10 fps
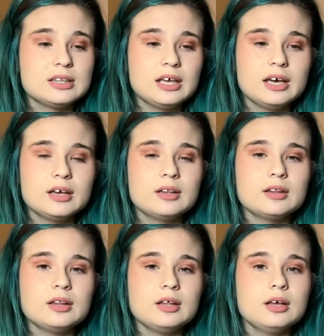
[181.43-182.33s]
like,
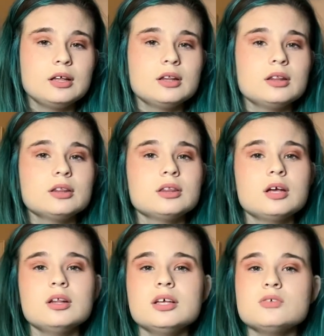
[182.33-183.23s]

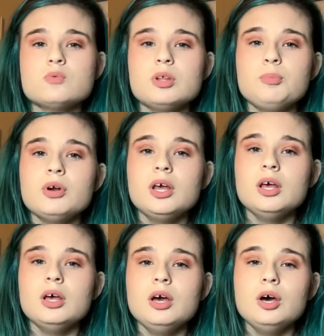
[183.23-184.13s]
they're these really
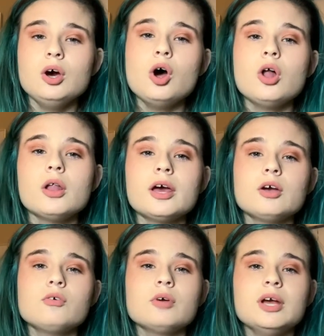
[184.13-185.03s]
pretty,
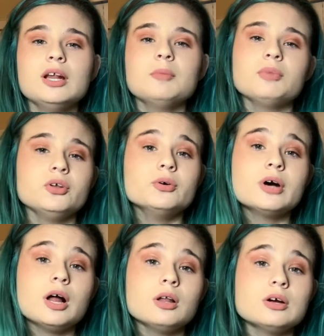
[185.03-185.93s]
like, green and blue
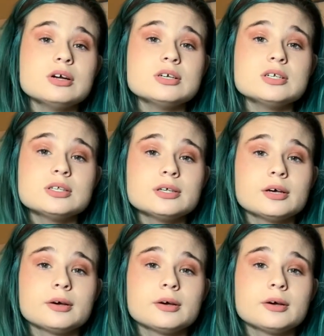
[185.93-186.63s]
colors.